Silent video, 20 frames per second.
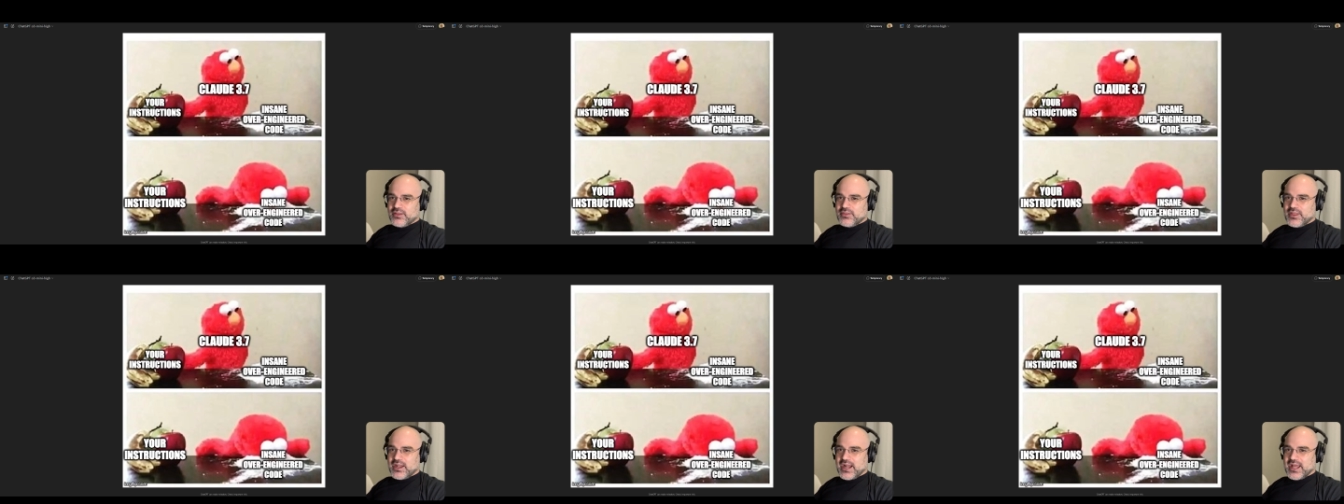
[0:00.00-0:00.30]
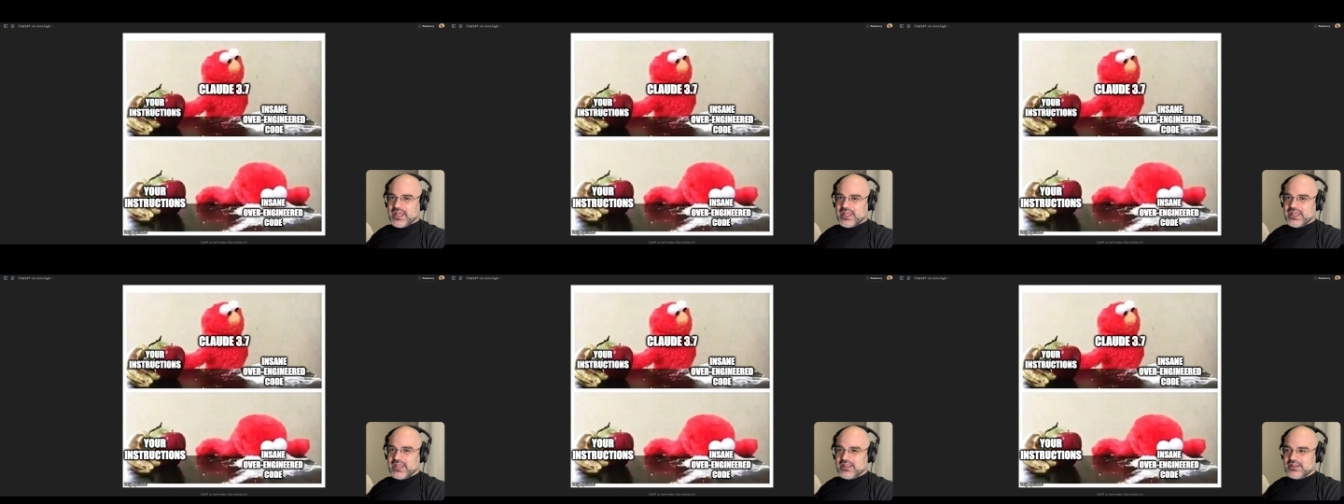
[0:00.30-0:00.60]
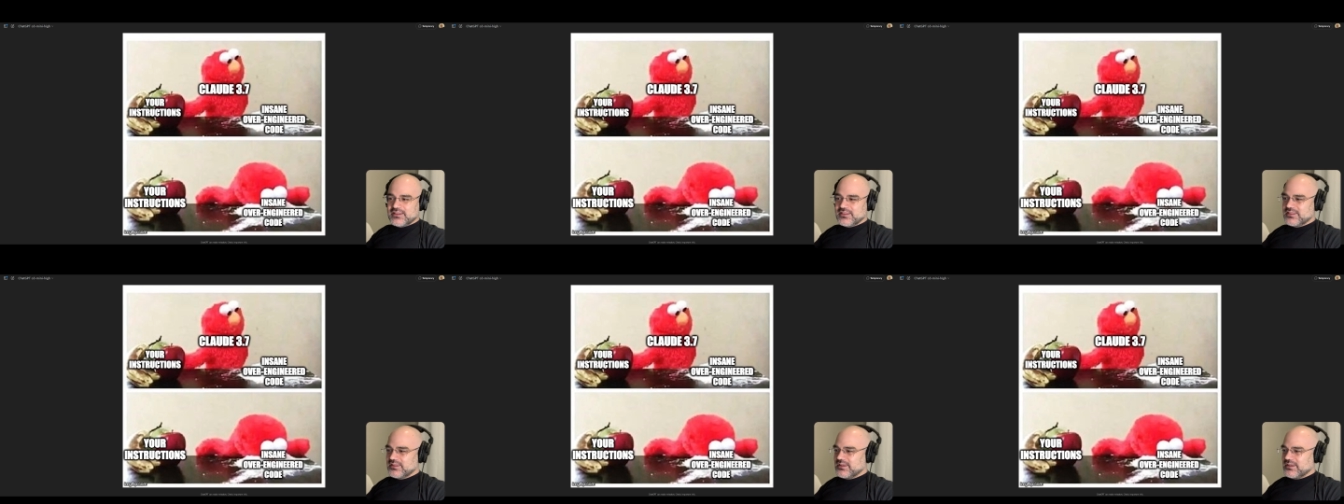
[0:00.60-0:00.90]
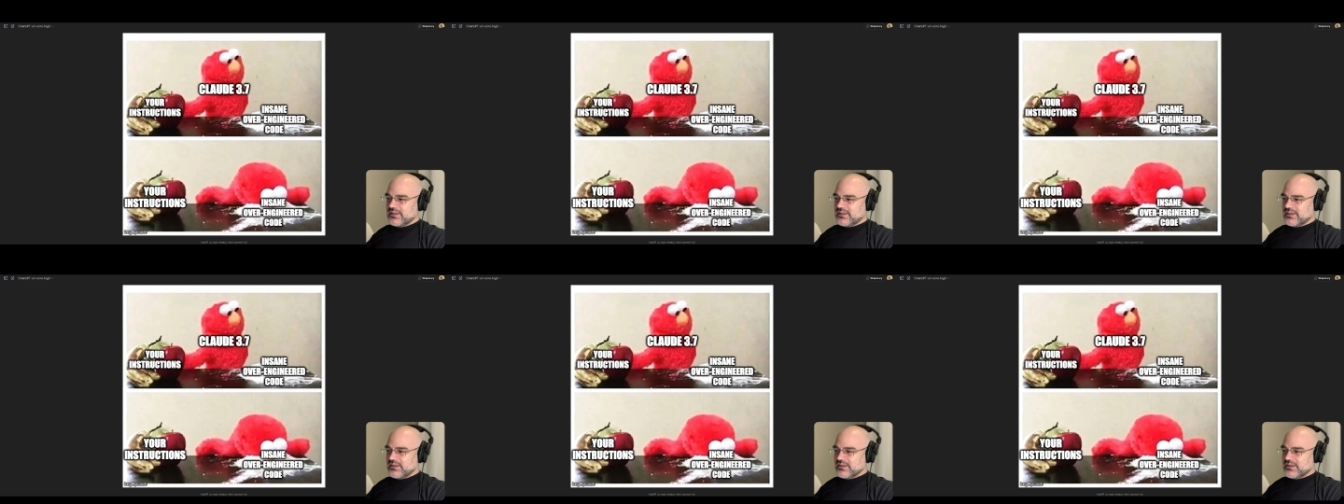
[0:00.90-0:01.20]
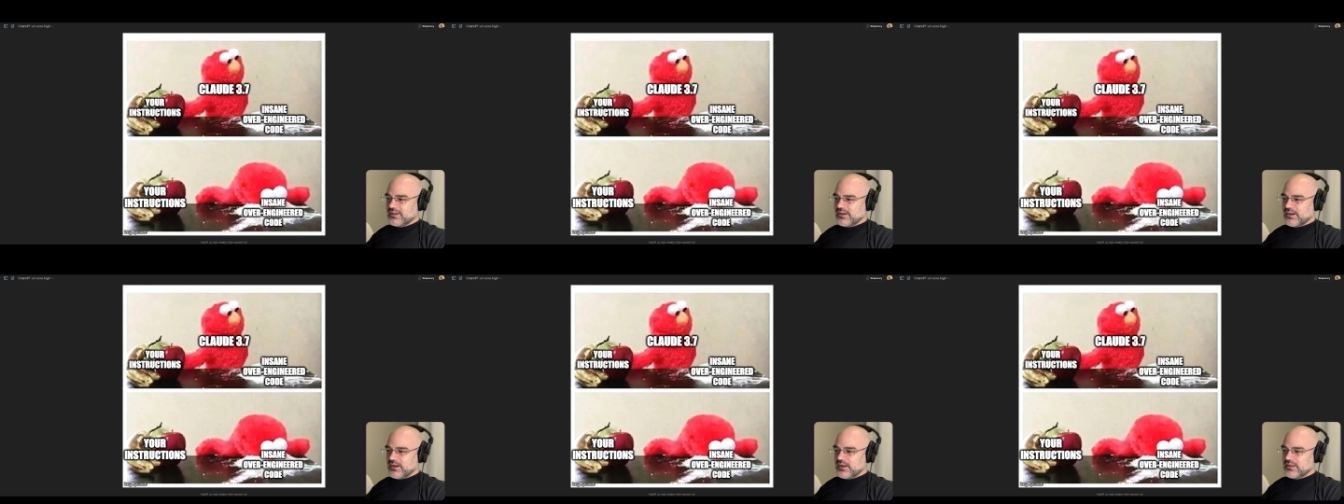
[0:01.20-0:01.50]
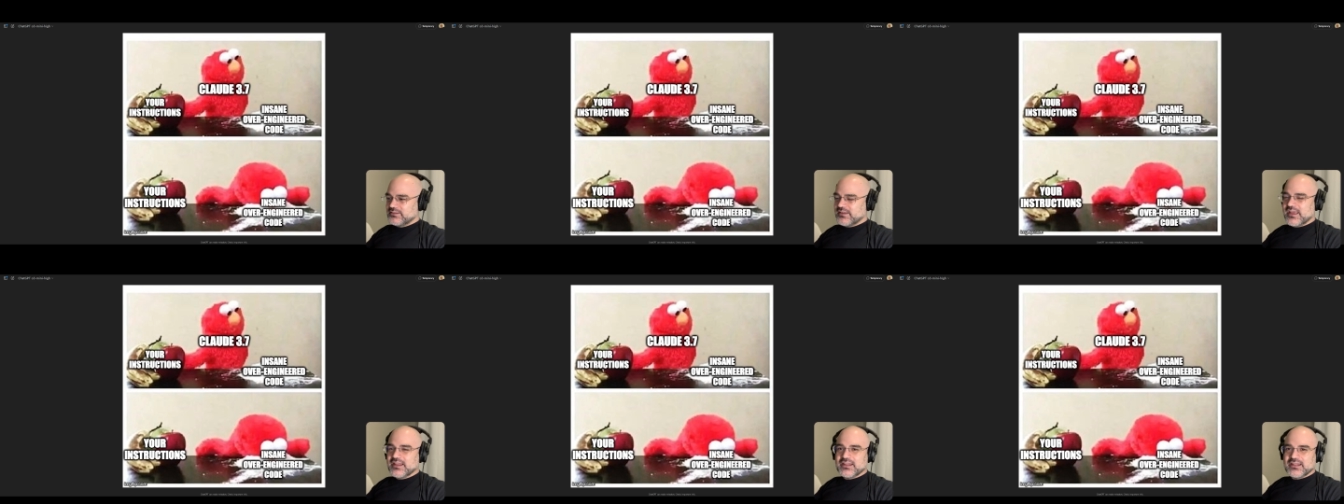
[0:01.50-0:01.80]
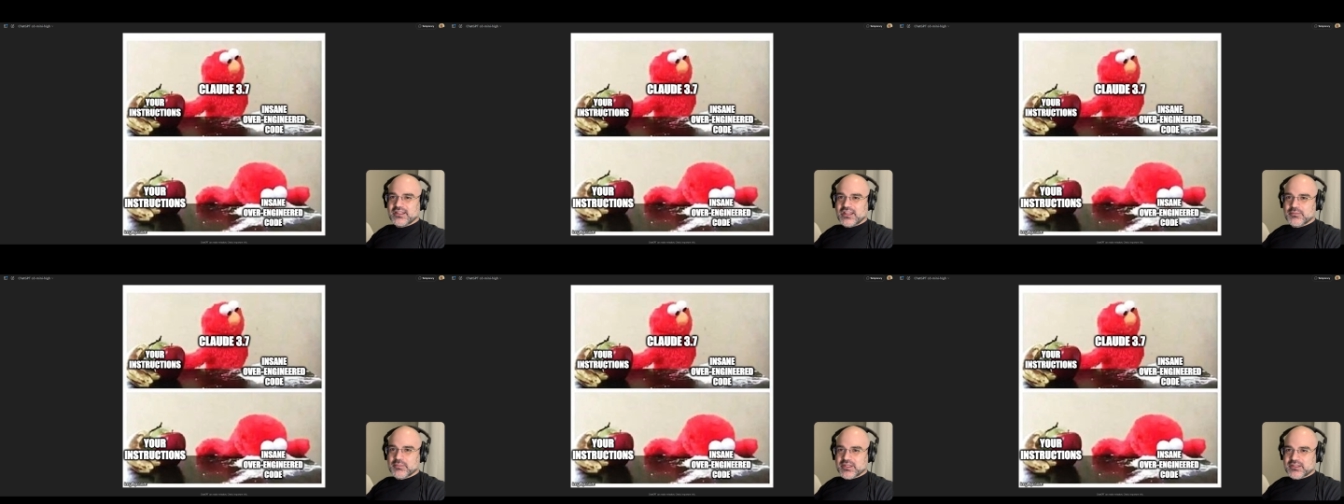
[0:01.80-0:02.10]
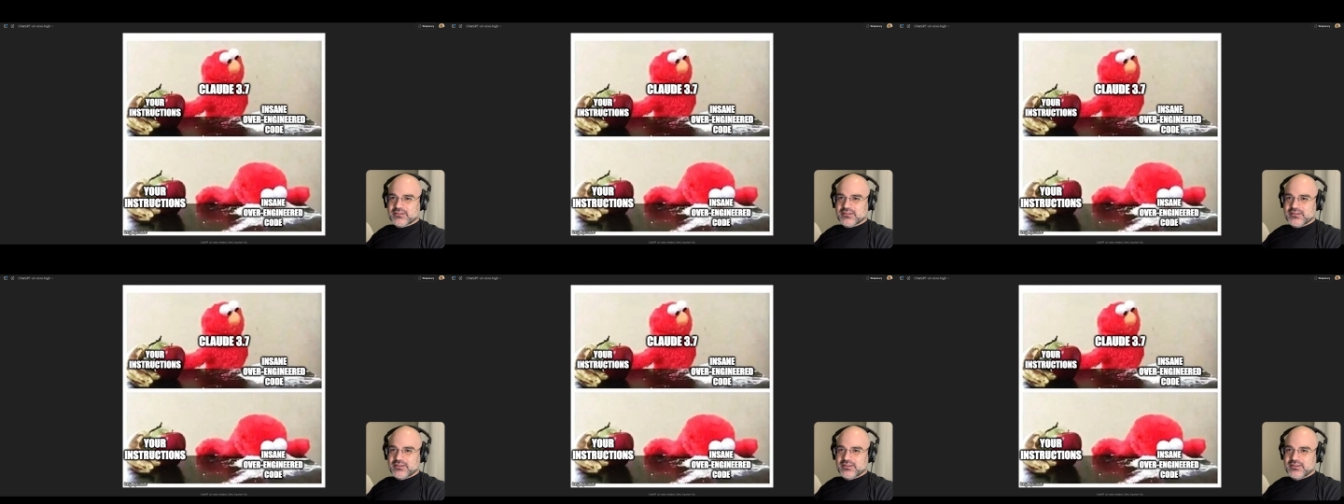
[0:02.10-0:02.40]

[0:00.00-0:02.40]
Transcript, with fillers: that I hit the uh, daily limit